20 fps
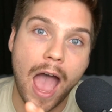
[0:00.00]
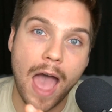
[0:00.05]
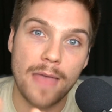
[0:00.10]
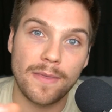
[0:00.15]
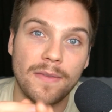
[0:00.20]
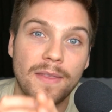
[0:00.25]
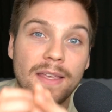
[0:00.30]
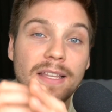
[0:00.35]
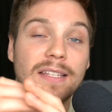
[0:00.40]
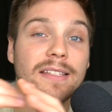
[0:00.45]
And
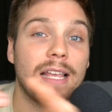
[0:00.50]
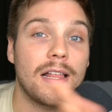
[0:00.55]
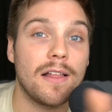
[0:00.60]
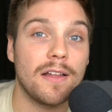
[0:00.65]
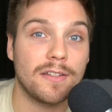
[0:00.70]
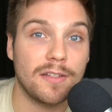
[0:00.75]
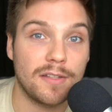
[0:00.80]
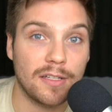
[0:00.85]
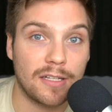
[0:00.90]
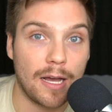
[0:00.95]
then they sell
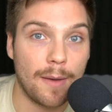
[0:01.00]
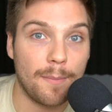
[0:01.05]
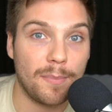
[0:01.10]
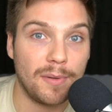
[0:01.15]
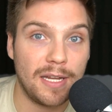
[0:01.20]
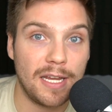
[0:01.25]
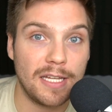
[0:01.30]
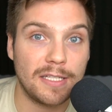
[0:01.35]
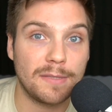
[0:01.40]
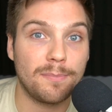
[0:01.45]
it to the
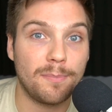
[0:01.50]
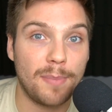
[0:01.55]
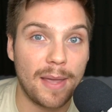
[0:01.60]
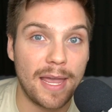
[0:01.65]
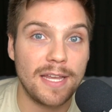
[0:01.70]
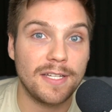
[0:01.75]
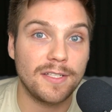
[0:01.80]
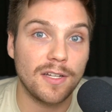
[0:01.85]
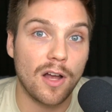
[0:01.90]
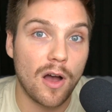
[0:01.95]
companies
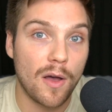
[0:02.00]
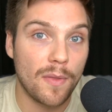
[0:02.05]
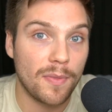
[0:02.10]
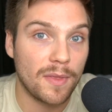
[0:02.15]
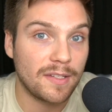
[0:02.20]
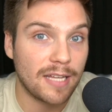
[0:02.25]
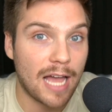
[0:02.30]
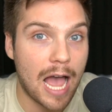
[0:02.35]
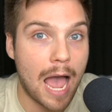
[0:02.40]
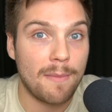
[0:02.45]
based on the
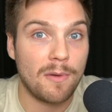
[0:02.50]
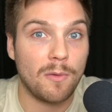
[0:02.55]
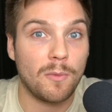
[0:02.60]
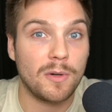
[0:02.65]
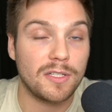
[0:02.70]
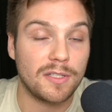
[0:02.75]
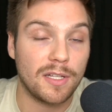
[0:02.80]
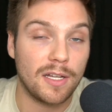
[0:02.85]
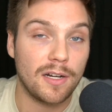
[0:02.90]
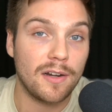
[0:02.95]
time in
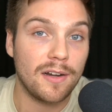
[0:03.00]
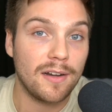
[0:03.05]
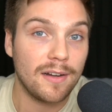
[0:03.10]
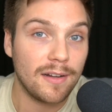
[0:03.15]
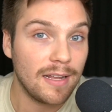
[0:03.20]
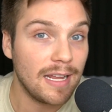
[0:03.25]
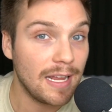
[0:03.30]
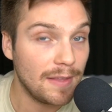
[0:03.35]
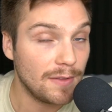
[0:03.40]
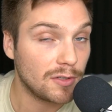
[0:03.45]
which they're
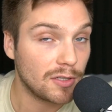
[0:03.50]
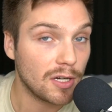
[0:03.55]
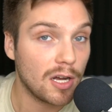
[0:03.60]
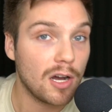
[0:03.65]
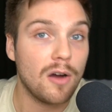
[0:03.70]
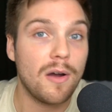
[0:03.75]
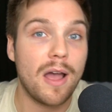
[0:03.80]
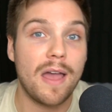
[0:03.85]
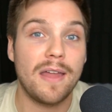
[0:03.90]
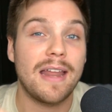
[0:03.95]
in the
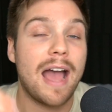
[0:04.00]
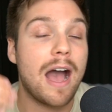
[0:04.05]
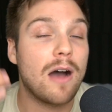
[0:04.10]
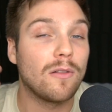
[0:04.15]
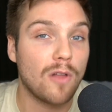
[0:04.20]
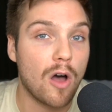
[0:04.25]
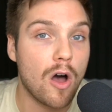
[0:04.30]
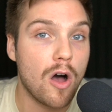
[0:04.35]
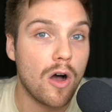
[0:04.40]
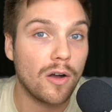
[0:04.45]
show and how
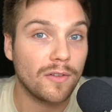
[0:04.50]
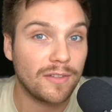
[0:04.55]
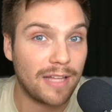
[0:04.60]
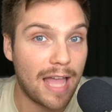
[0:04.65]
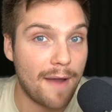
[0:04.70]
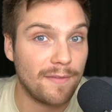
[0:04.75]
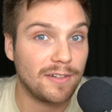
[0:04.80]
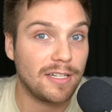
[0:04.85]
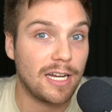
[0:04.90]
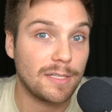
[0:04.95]
long the
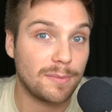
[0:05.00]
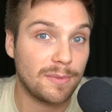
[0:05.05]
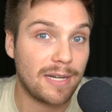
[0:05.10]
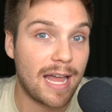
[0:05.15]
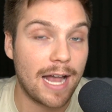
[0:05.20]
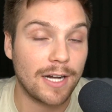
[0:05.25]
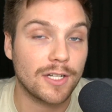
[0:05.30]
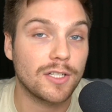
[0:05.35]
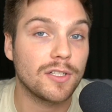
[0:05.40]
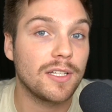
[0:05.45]
advertisement
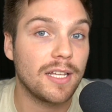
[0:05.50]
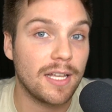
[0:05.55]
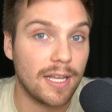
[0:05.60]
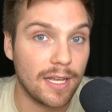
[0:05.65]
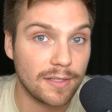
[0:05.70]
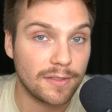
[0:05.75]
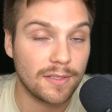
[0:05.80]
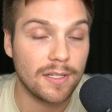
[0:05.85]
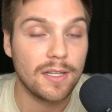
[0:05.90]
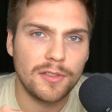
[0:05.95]
actually
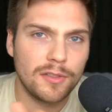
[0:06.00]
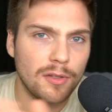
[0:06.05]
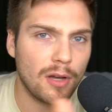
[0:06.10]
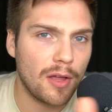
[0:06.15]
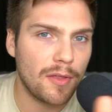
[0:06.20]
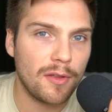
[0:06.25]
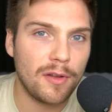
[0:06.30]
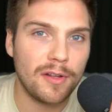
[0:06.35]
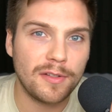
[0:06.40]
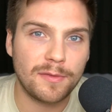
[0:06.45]
is. So
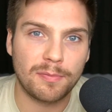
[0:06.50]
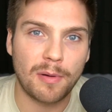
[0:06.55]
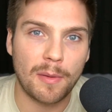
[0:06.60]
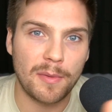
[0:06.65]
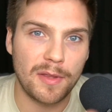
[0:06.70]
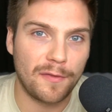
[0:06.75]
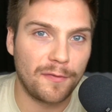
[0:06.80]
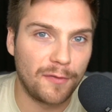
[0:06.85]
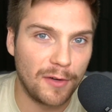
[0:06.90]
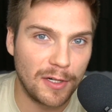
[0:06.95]
although that's
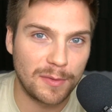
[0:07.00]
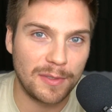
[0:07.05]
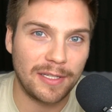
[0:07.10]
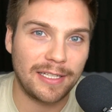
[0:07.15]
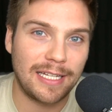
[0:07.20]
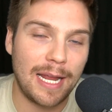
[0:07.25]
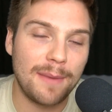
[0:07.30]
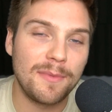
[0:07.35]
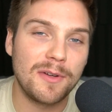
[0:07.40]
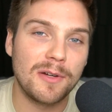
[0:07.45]
probably the first one
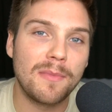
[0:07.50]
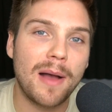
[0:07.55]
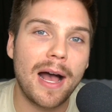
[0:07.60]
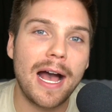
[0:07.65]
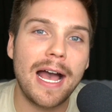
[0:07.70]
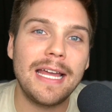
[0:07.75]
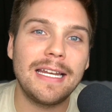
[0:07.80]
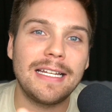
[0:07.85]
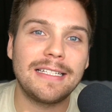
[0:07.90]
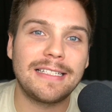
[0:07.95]
that came to your
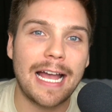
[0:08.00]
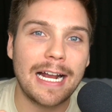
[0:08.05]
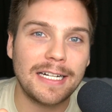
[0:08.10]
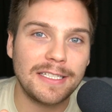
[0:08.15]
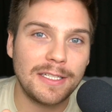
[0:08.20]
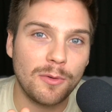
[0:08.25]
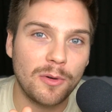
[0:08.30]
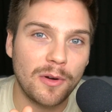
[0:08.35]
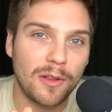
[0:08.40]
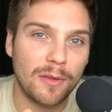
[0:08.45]
mind, it's
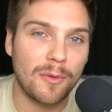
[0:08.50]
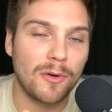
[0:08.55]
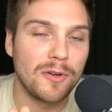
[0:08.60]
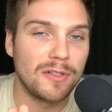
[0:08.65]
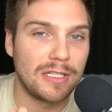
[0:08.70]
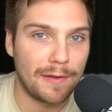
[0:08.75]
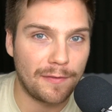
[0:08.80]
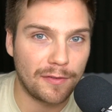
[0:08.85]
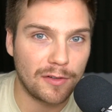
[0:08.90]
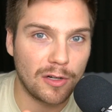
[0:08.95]
actually one of the more
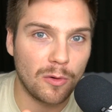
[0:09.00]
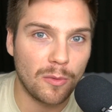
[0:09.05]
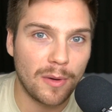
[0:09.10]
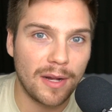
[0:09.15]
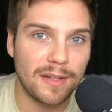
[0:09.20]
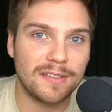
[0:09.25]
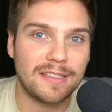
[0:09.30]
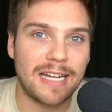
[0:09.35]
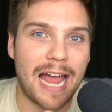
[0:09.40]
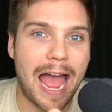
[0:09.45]
difficult
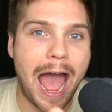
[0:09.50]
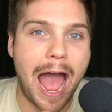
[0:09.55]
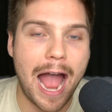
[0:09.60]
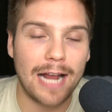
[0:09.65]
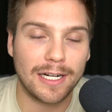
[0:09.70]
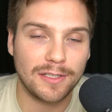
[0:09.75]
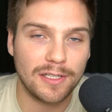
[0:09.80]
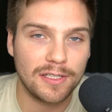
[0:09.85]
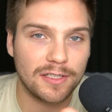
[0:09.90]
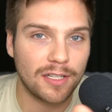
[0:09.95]
ones to
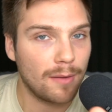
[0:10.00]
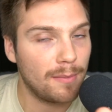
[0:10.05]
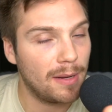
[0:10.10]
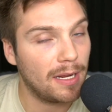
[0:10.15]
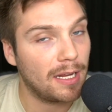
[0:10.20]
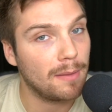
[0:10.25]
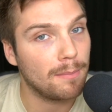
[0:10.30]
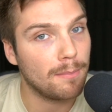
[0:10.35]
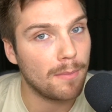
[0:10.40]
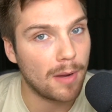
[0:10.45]
actually start
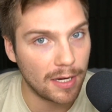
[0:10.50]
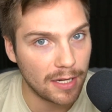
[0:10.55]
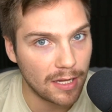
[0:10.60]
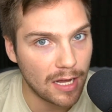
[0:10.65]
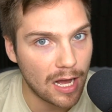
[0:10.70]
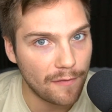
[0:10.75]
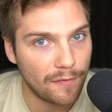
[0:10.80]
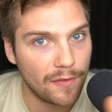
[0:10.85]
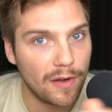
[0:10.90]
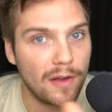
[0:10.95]
making money
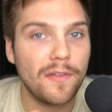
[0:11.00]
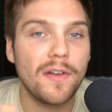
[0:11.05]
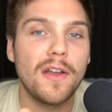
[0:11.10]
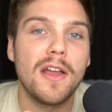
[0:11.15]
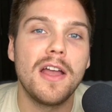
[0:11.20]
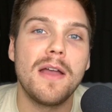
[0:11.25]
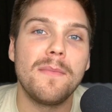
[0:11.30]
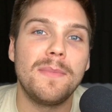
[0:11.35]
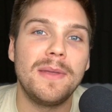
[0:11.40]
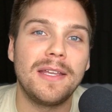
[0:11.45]
off of
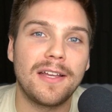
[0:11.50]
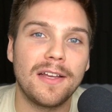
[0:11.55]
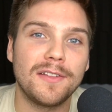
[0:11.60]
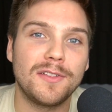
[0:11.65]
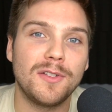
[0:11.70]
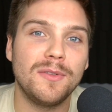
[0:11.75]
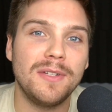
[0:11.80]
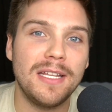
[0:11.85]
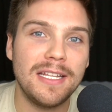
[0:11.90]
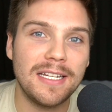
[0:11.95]

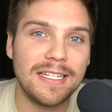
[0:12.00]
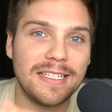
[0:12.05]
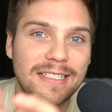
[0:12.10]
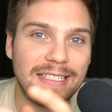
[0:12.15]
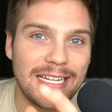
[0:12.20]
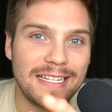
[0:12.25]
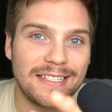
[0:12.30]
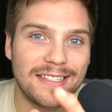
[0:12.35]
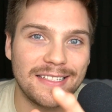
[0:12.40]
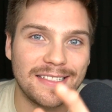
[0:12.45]
because you need a
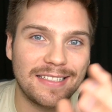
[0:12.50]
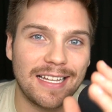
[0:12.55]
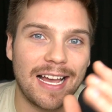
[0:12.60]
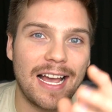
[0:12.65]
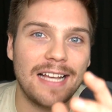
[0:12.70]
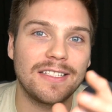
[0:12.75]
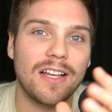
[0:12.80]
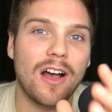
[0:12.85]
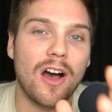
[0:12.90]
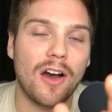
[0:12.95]
decent
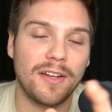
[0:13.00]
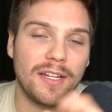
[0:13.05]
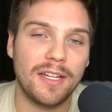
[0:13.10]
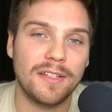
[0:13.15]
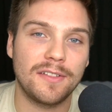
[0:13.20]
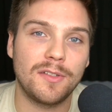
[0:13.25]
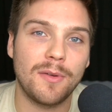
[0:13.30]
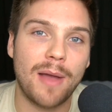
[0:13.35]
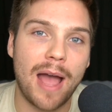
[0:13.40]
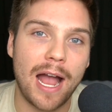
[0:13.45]
sized
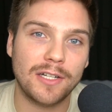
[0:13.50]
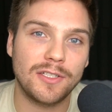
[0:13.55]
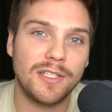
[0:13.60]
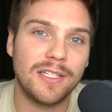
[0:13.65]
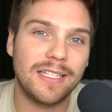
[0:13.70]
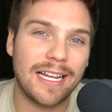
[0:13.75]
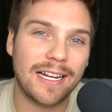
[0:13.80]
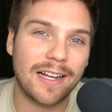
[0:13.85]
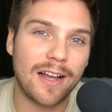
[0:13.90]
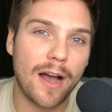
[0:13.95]
audience to actually
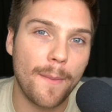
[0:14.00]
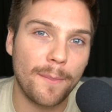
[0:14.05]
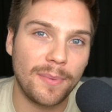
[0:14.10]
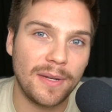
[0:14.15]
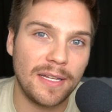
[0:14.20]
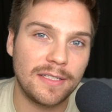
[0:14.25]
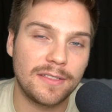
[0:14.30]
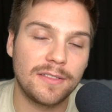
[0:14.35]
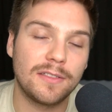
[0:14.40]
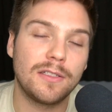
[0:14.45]
get
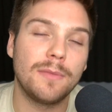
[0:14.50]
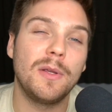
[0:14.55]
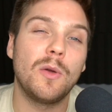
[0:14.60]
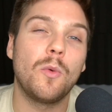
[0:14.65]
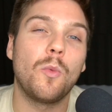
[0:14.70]
companies to be